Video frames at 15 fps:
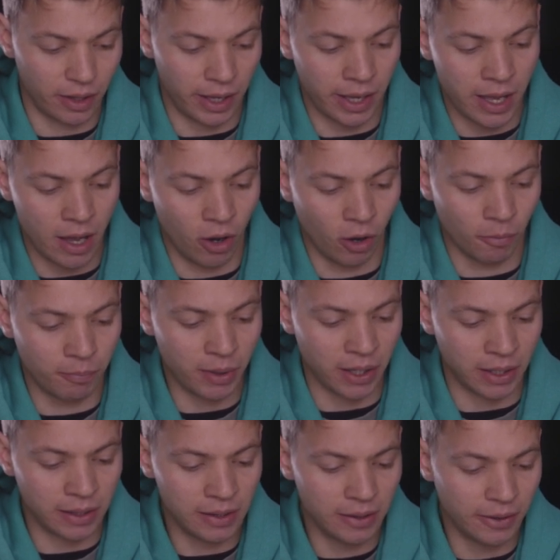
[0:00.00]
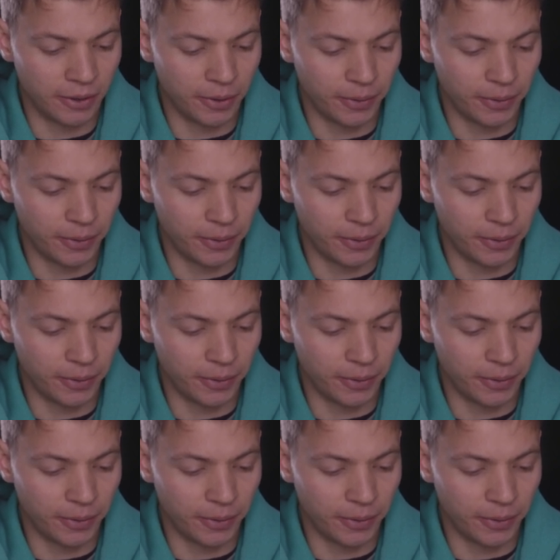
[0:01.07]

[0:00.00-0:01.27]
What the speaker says: A or B.